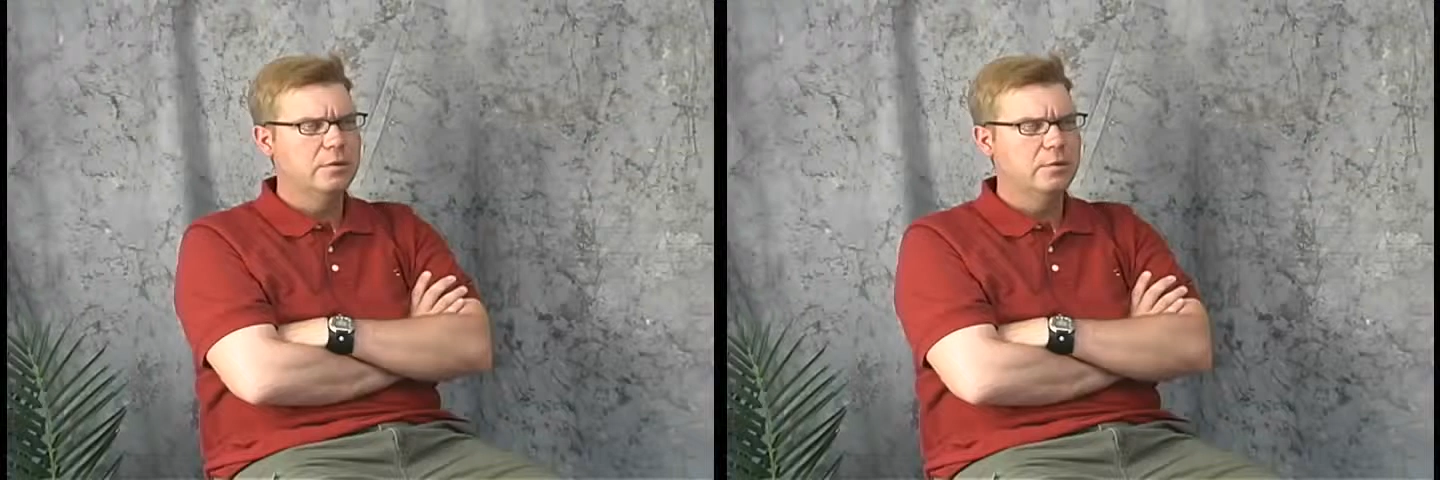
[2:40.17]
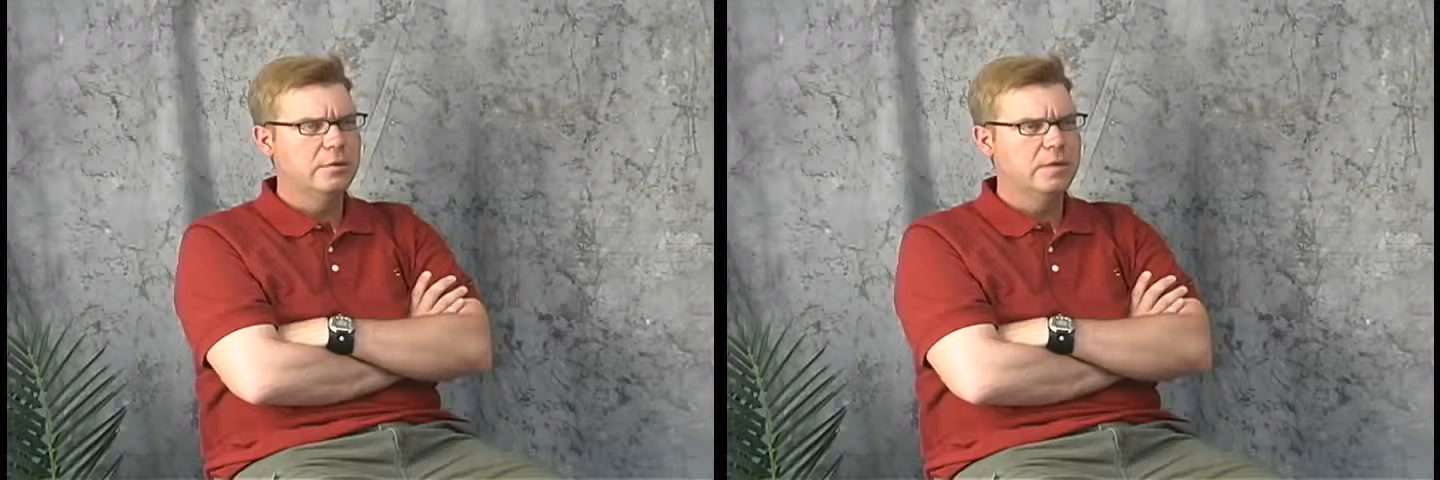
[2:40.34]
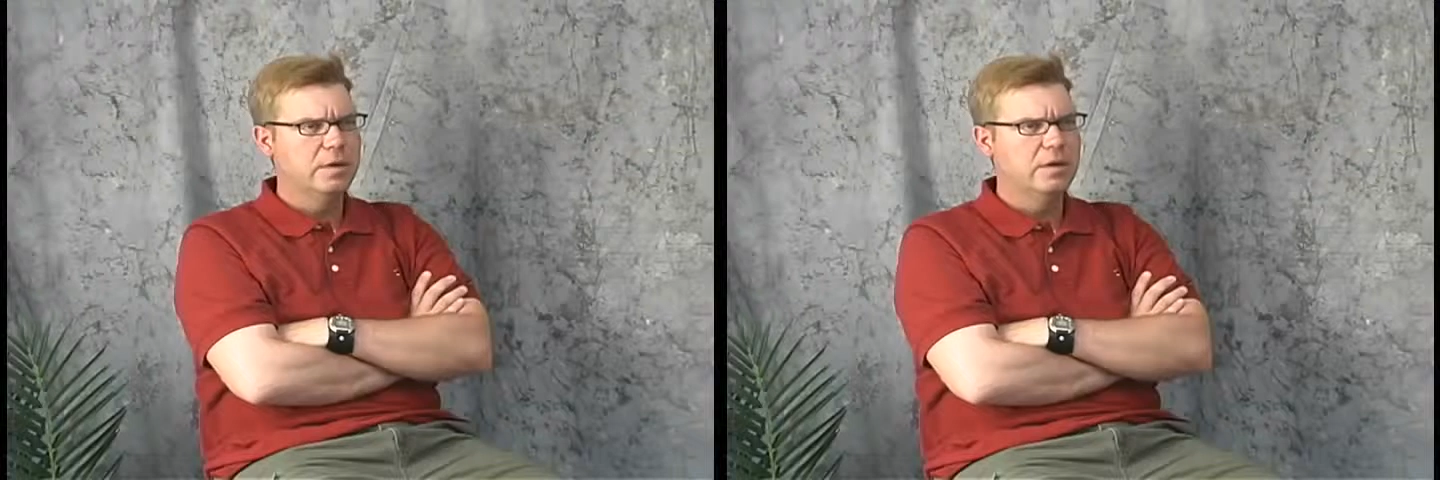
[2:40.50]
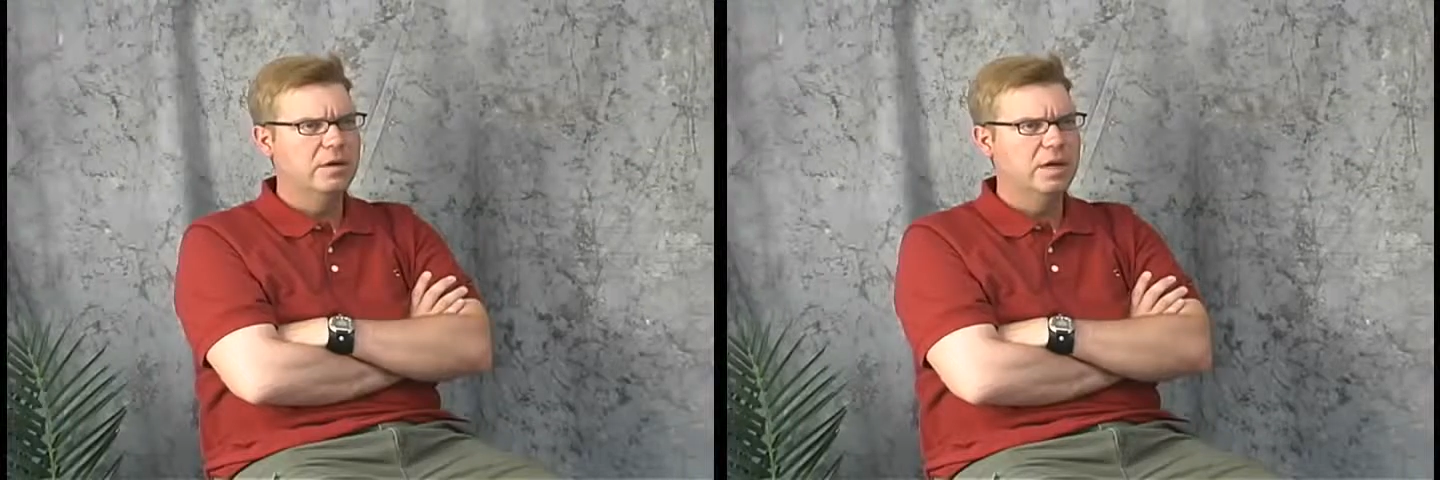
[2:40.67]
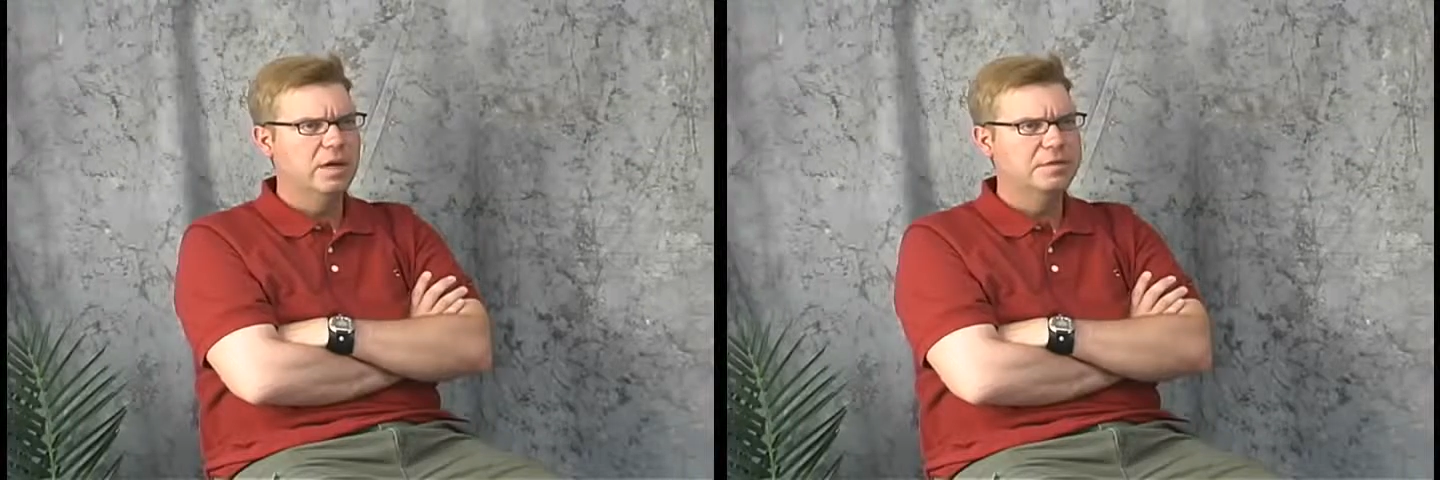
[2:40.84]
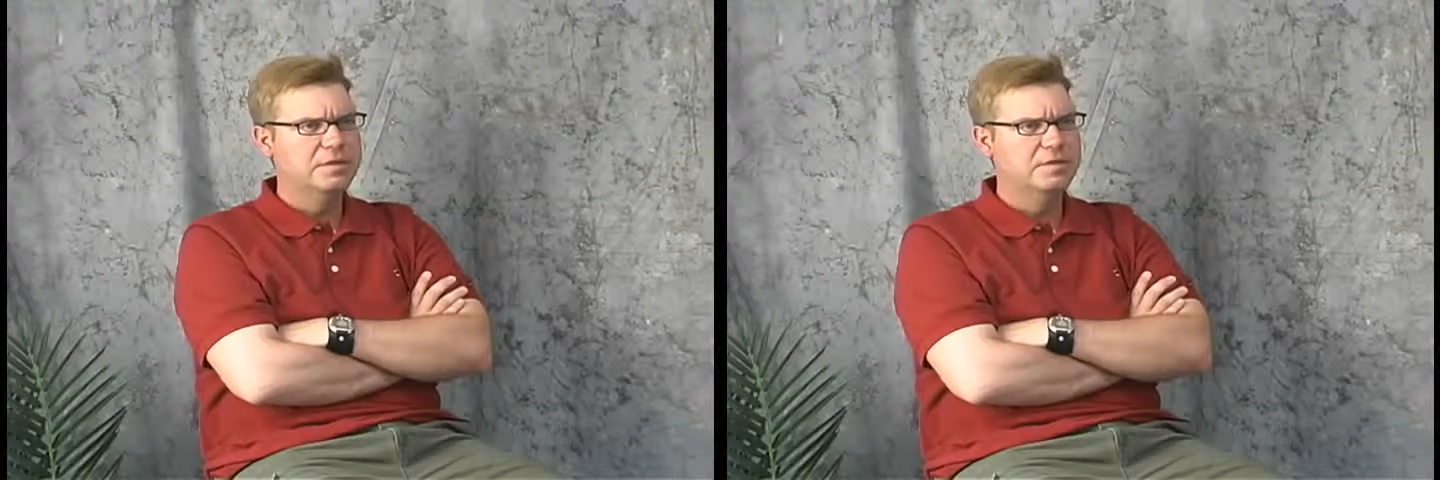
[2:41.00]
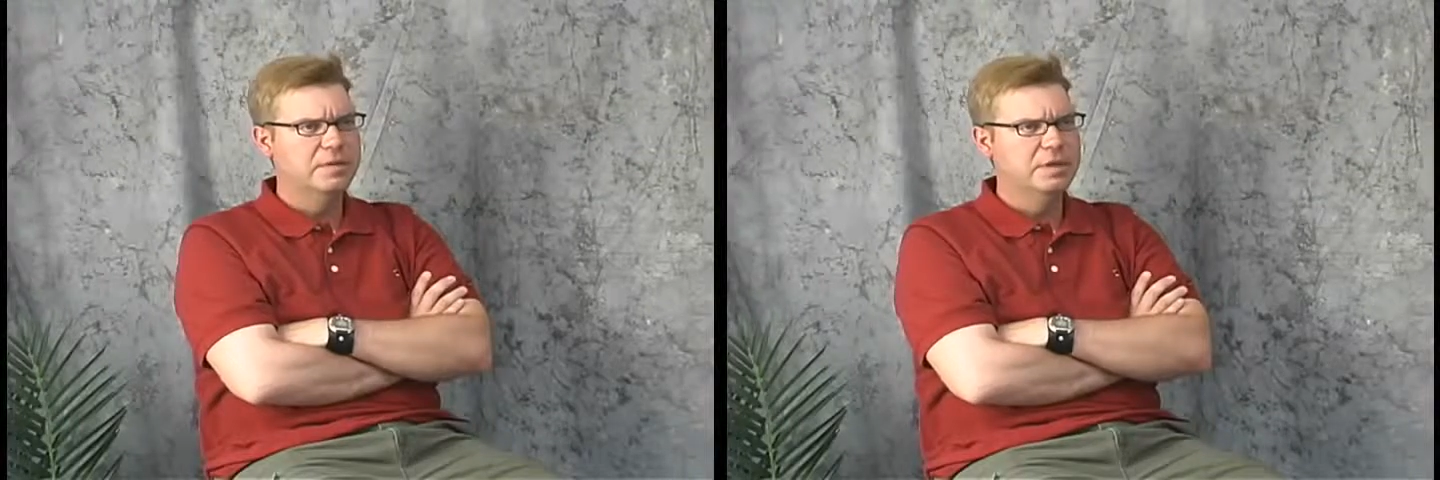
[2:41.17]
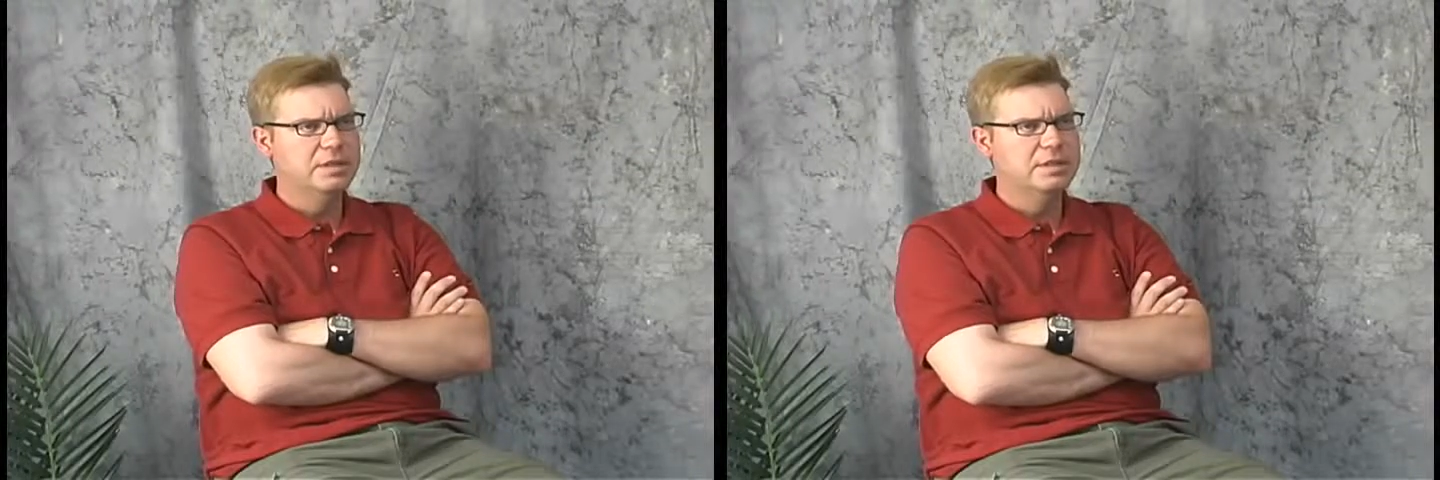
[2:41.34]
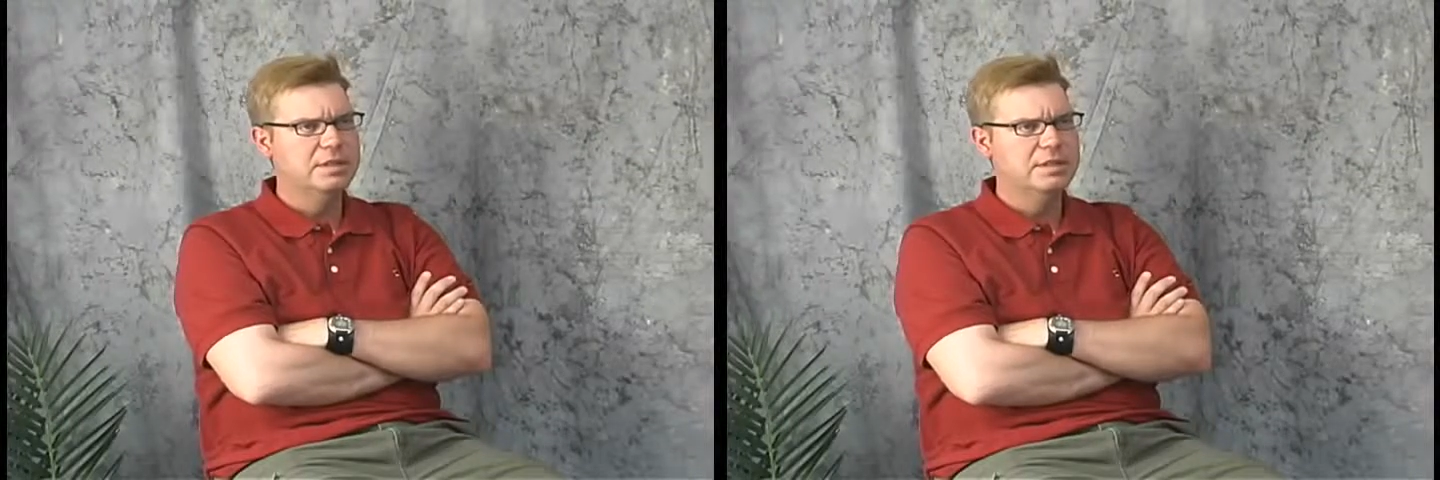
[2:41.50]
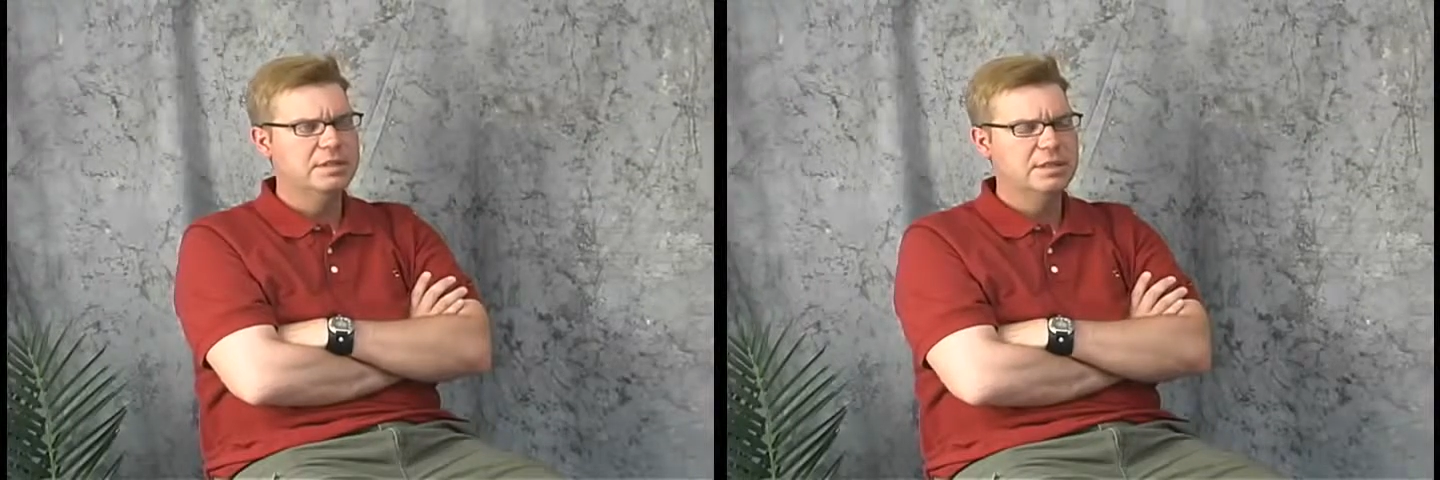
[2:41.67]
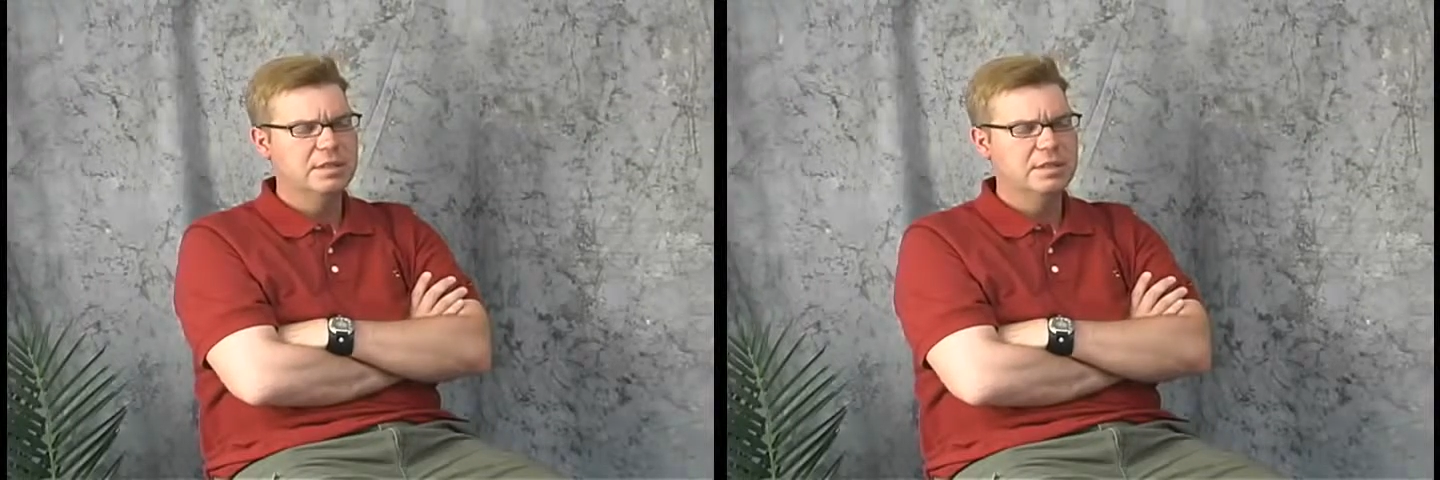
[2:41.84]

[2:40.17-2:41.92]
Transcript: We've killed a lot of civilians."